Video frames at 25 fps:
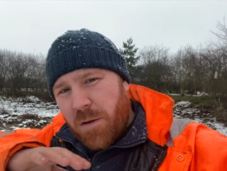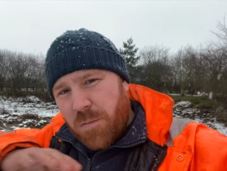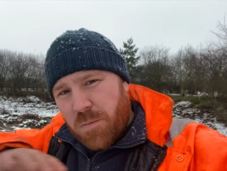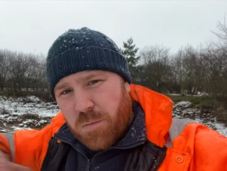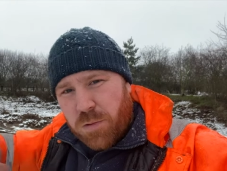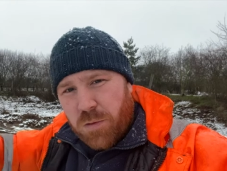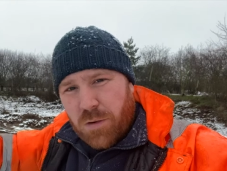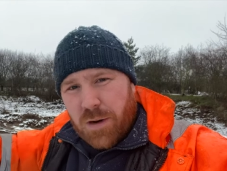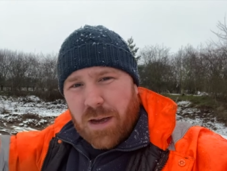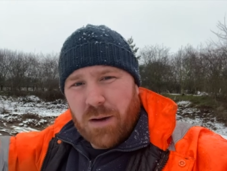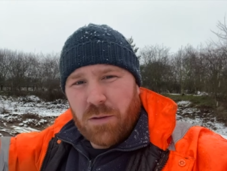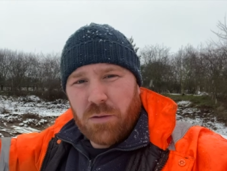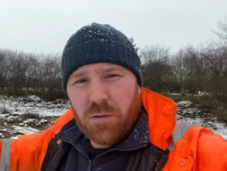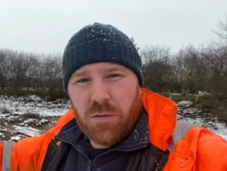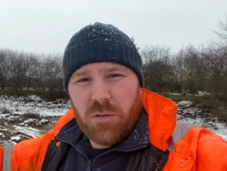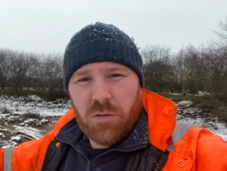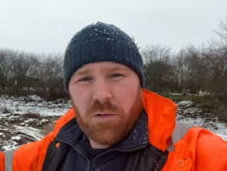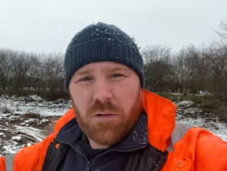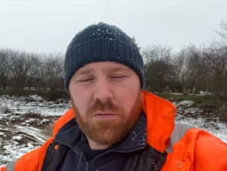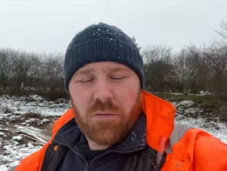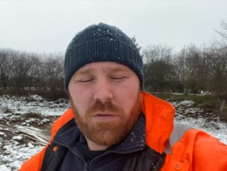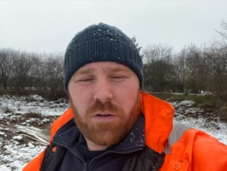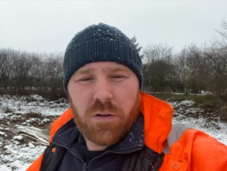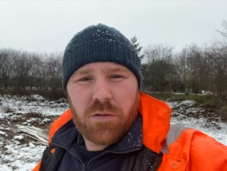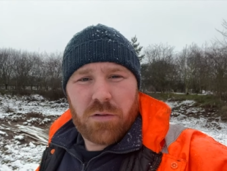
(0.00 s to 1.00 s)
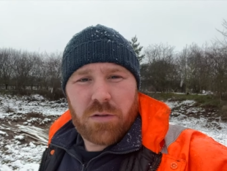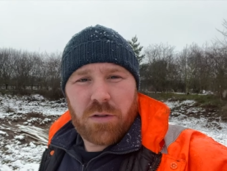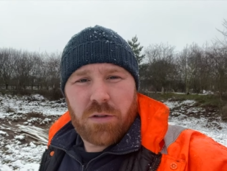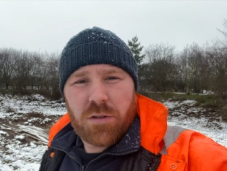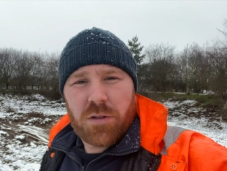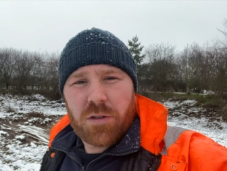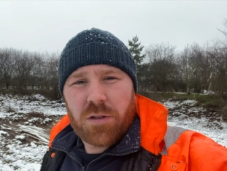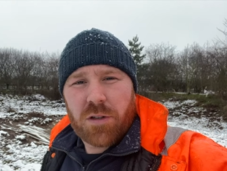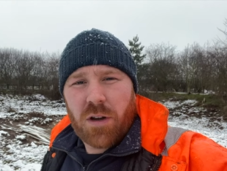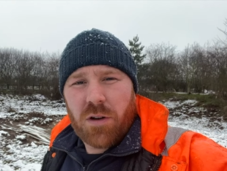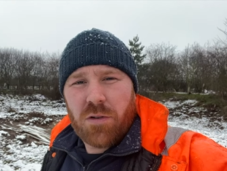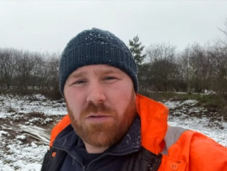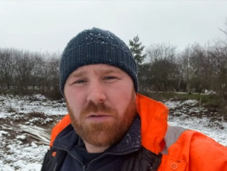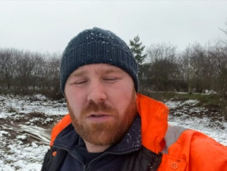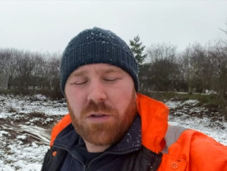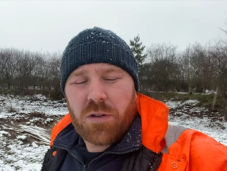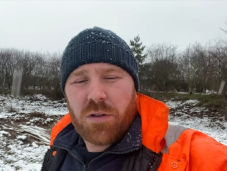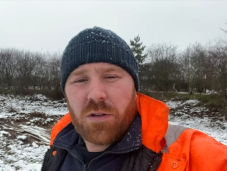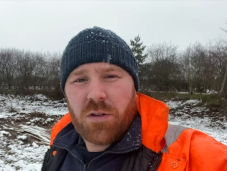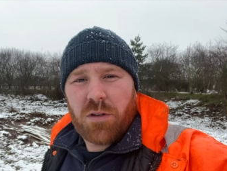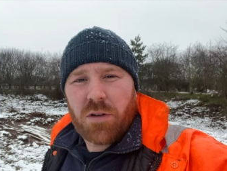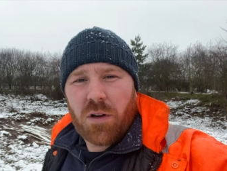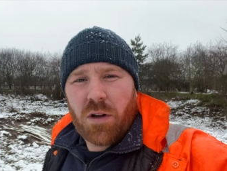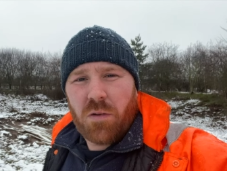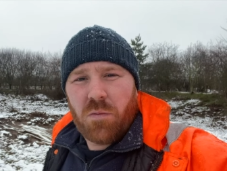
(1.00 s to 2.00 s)
pull out all the roots and stones
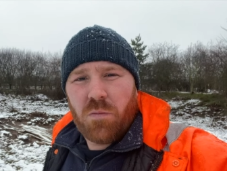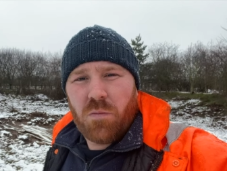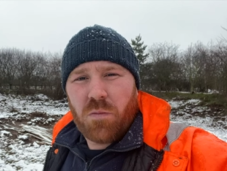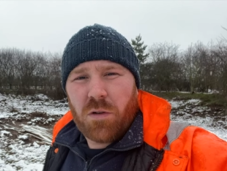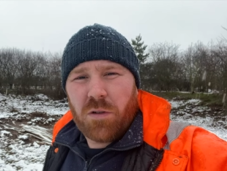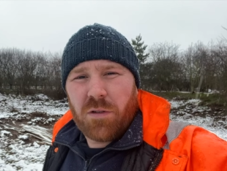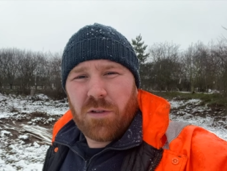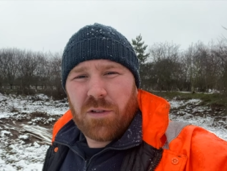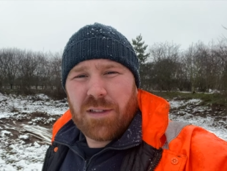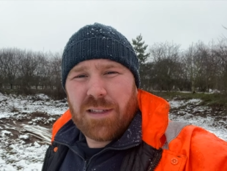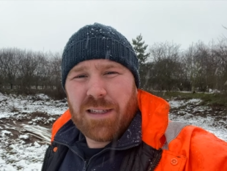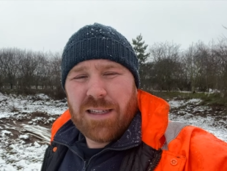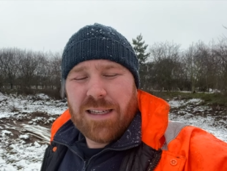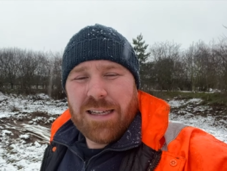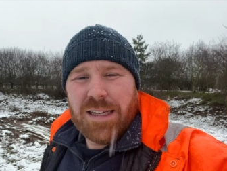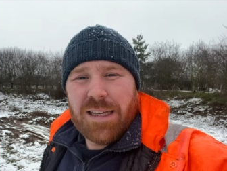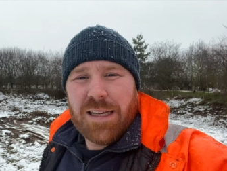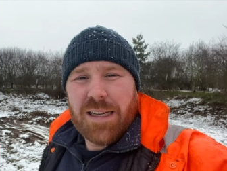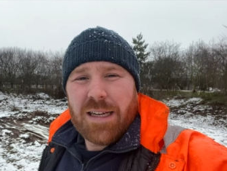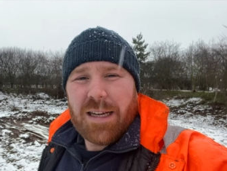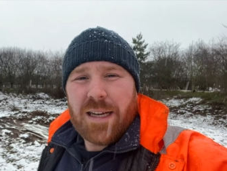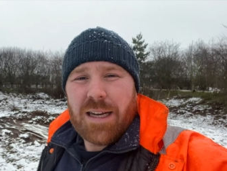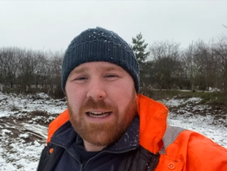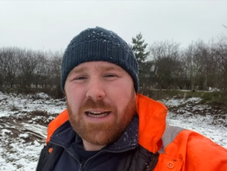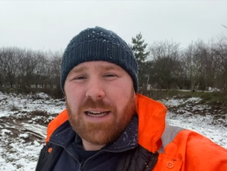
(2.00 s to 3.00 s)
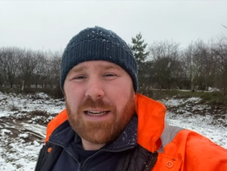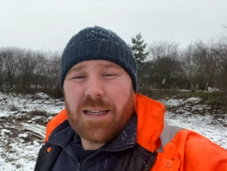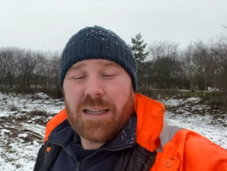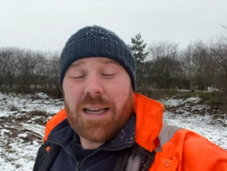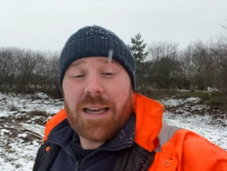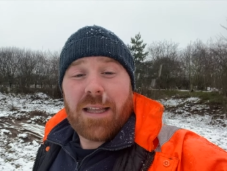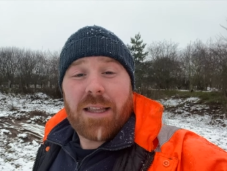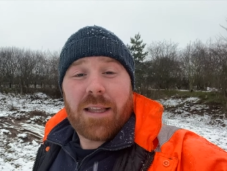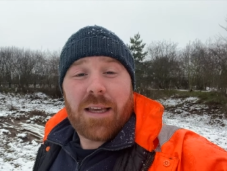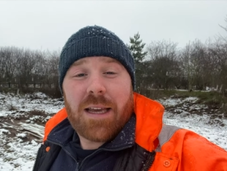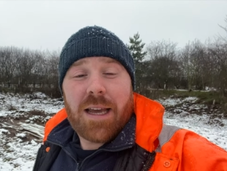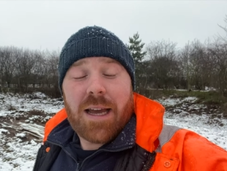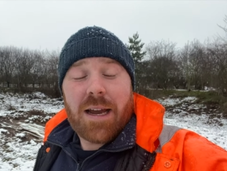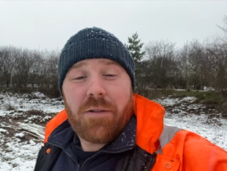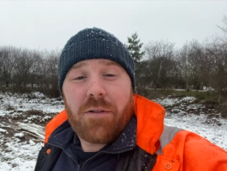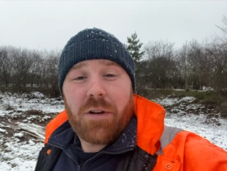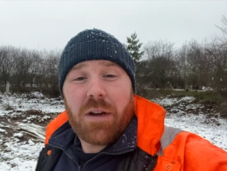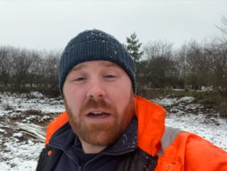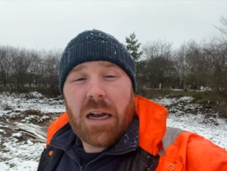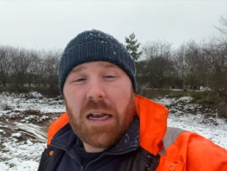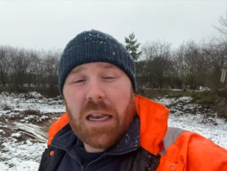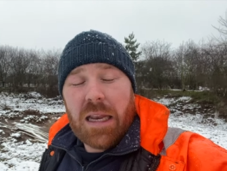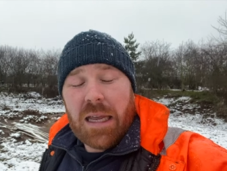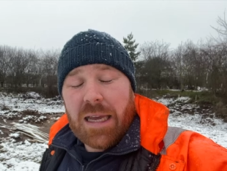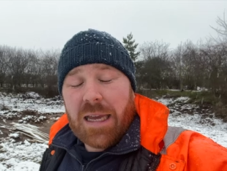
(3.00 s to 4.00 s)
that you don't want, and get the
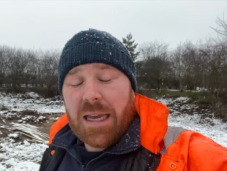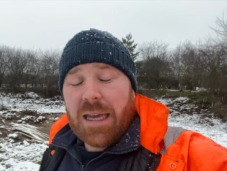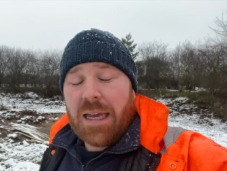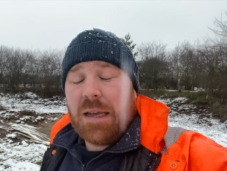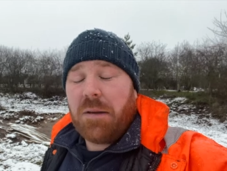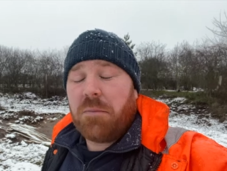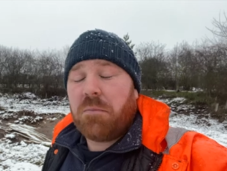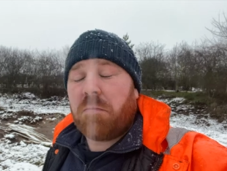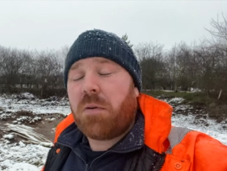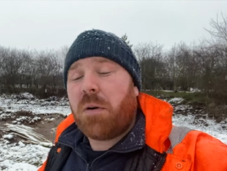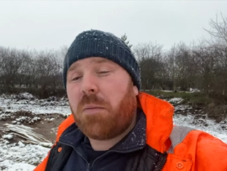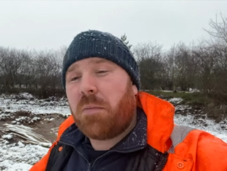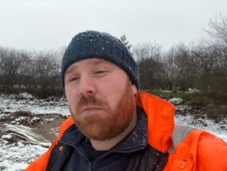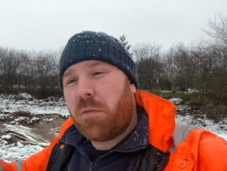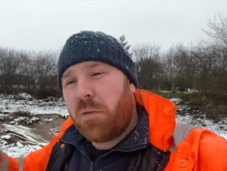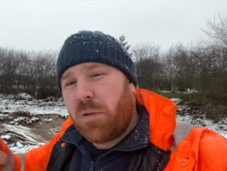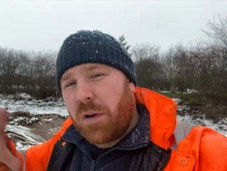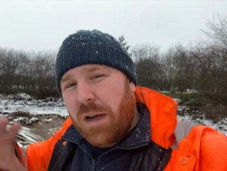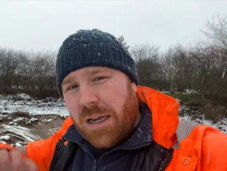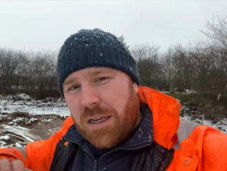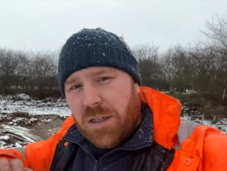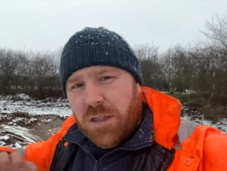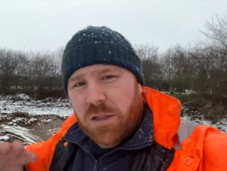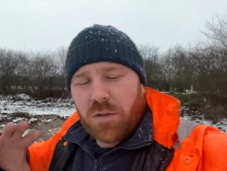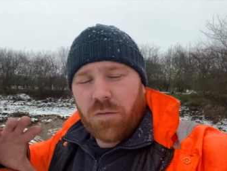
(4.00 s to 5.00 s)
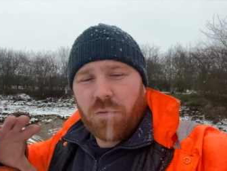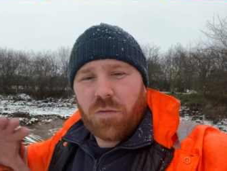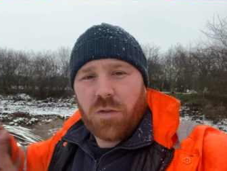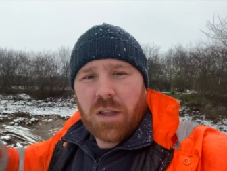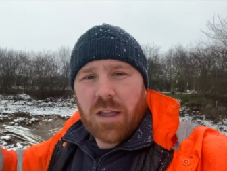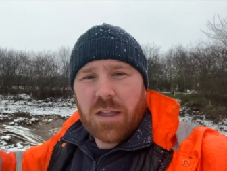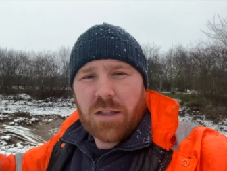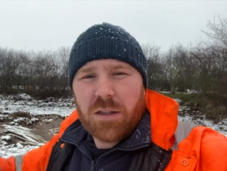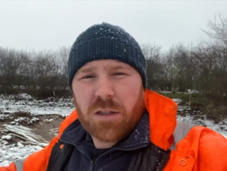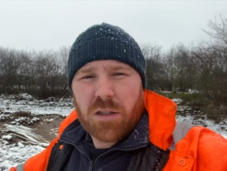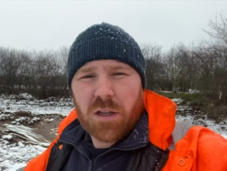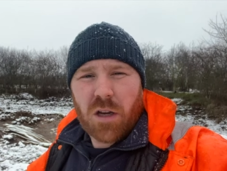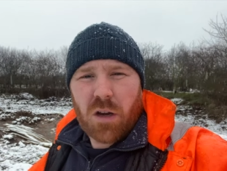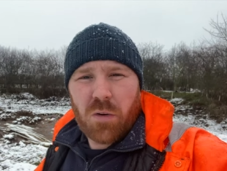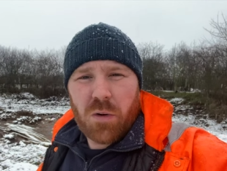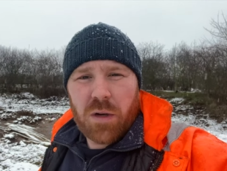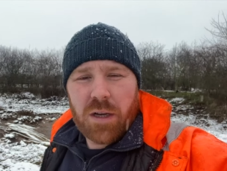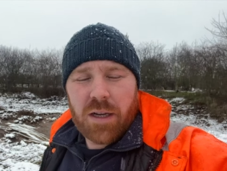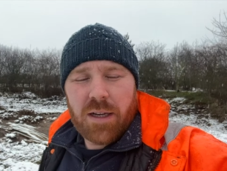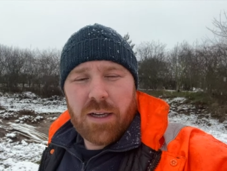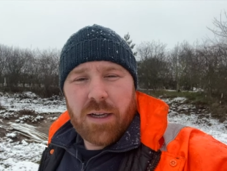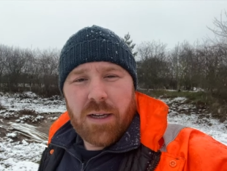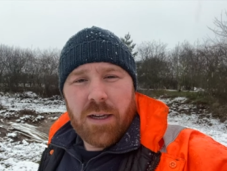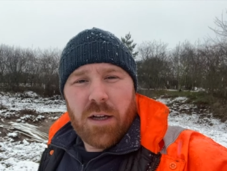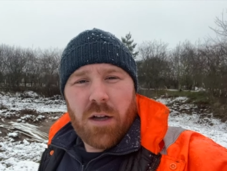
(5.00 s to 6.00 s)
area clear in preparation for then
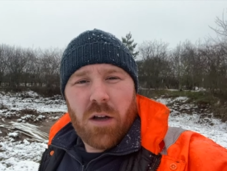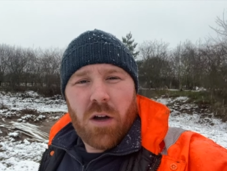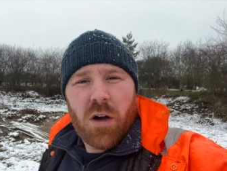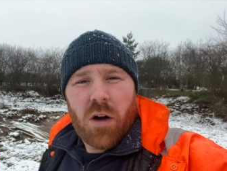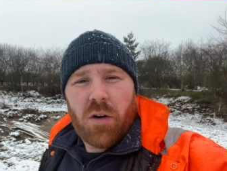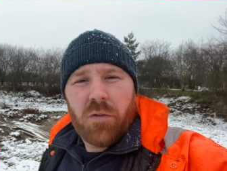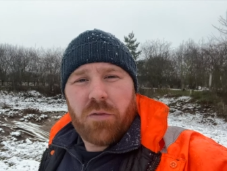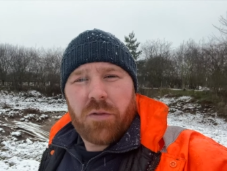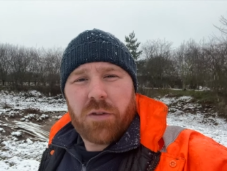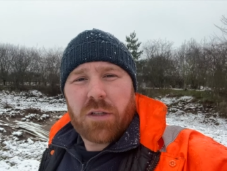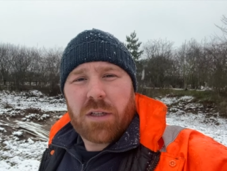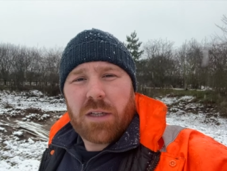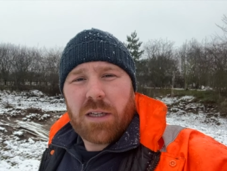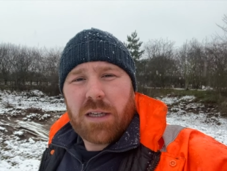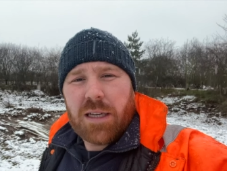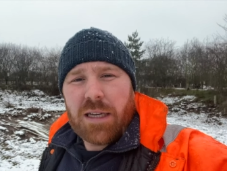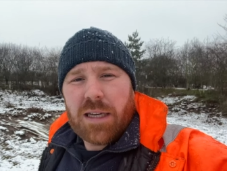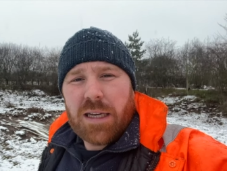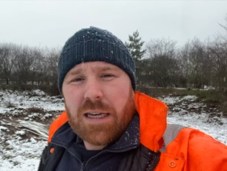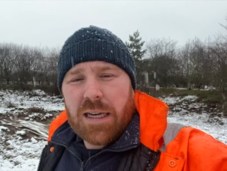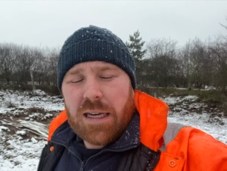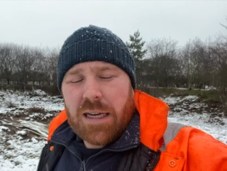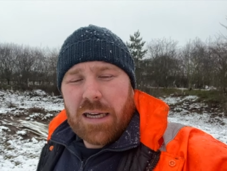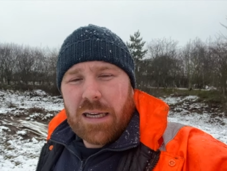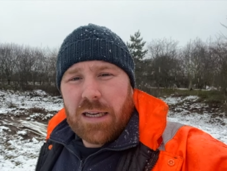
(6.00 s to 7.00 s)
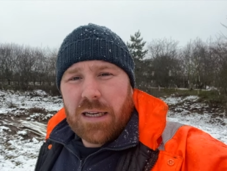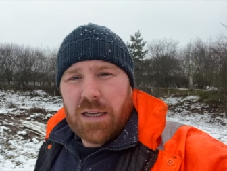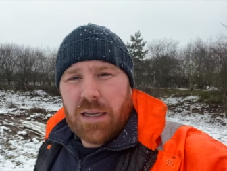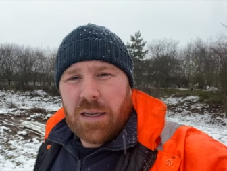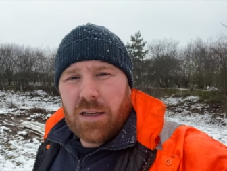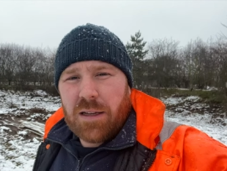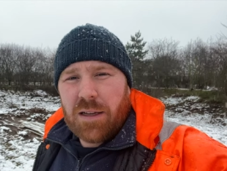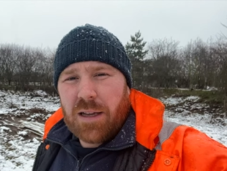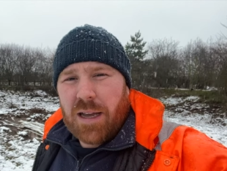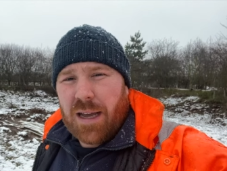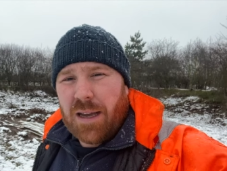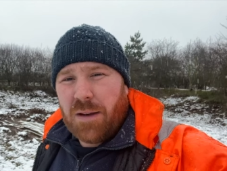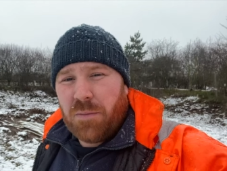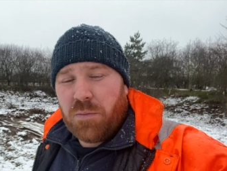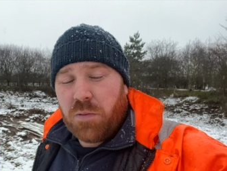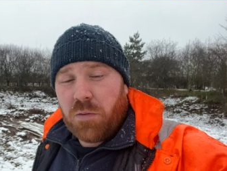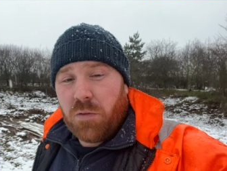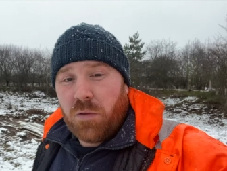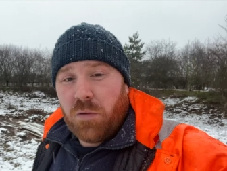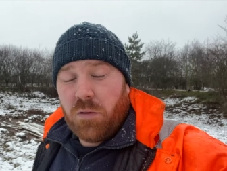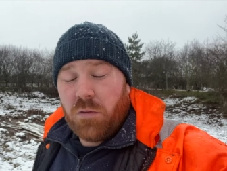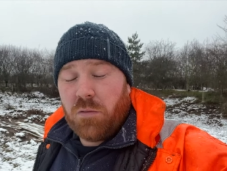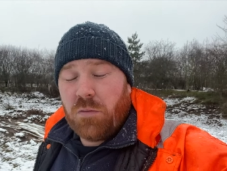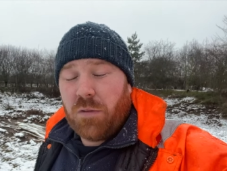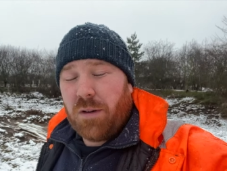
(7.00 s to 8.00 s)
sowing, obviously in
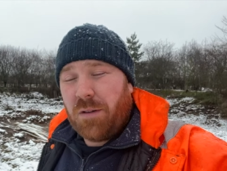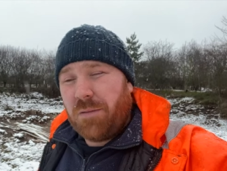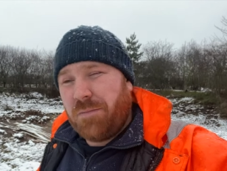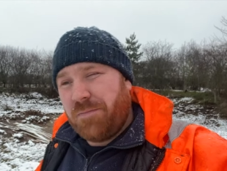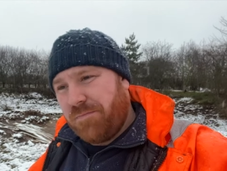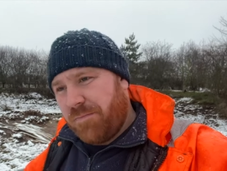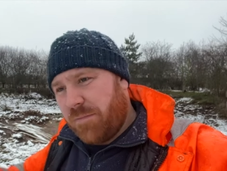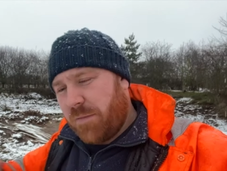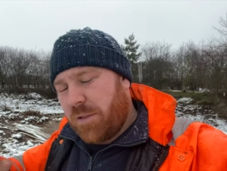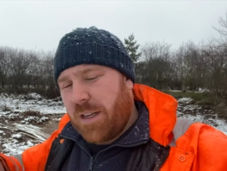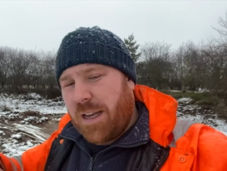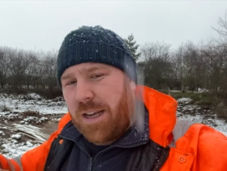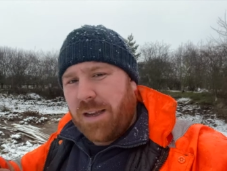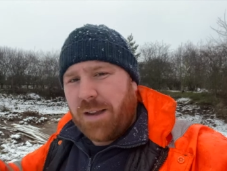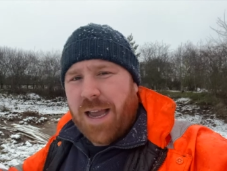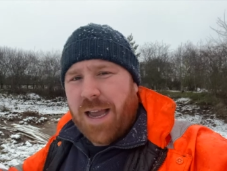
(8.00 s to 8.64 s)
April, well, say